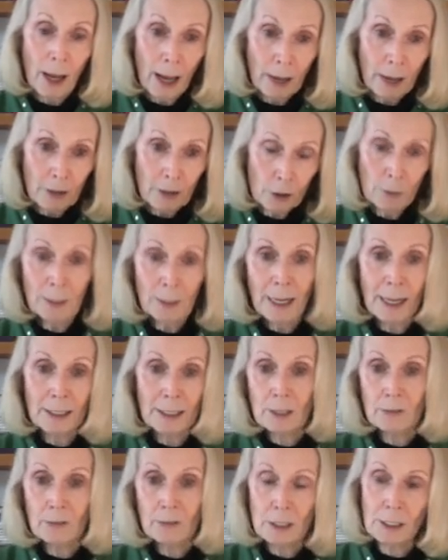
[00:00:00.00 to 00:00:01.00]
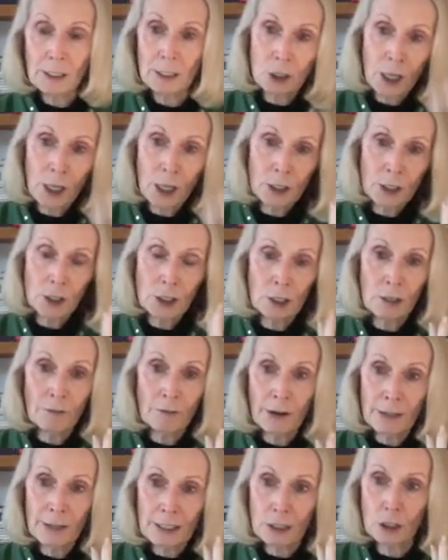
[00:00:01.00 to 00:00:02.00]
Human activity is changing the
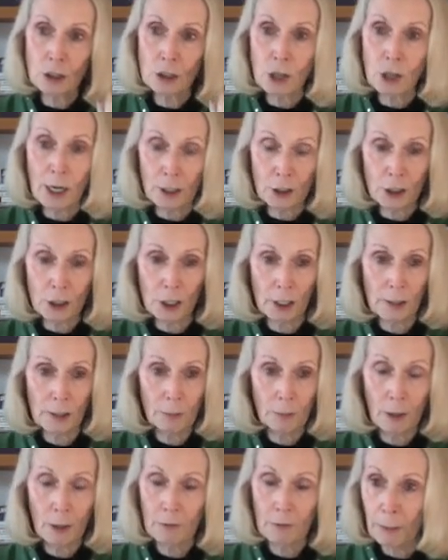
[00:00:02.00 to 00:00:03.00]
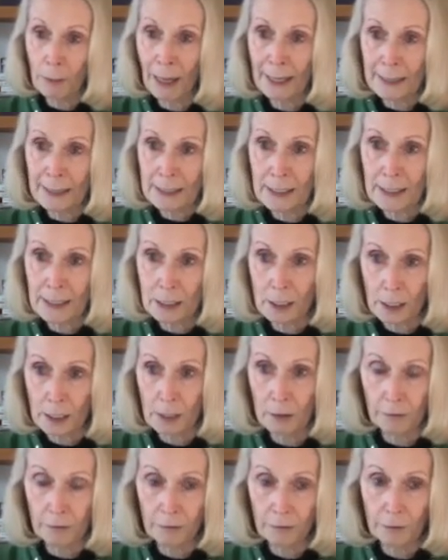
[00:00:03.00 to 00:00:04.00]
very structure of the planet
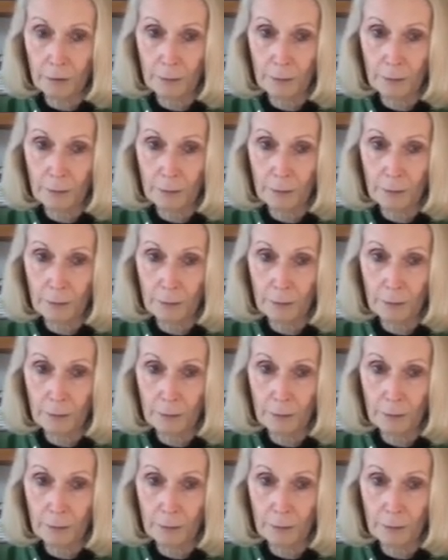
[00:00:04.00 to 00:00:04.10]
itself.